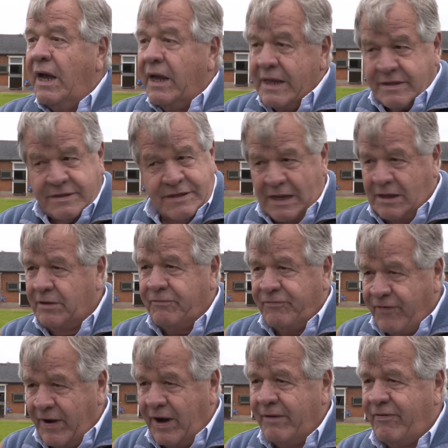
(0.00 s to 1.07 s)
He's settled
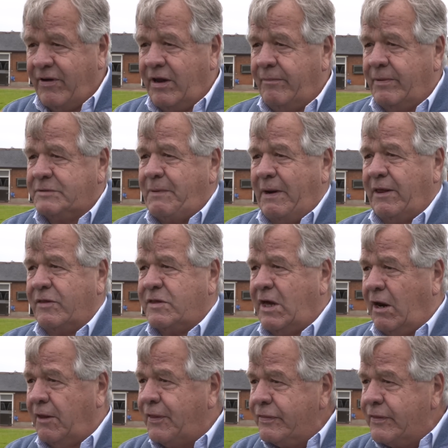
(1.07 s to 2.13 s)
very, very much better this
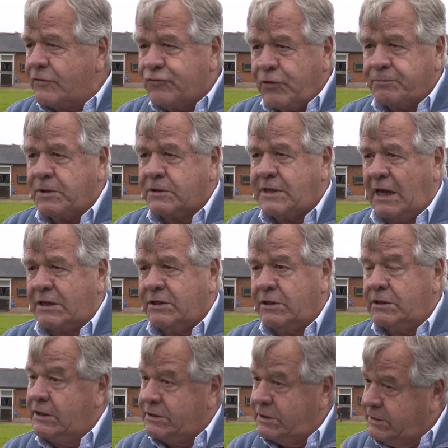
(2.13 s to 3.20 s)
year. I think the trip to Santa
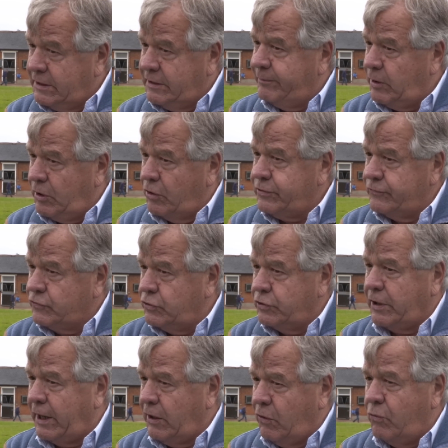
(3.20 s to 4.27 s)
Anita did him a lot of
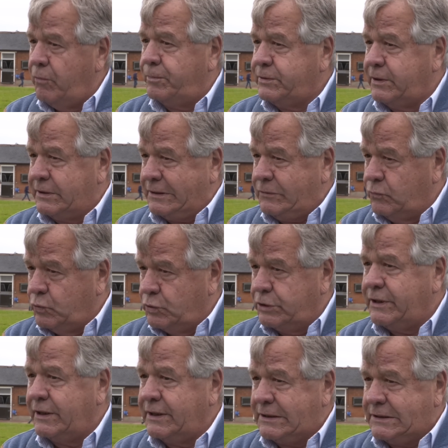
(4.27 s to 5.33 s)
good. I hoped that it
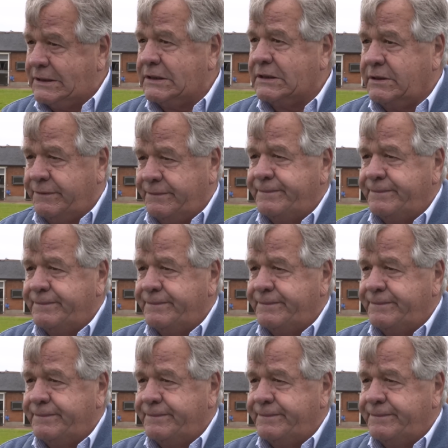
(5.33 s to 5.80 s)
would, and it did.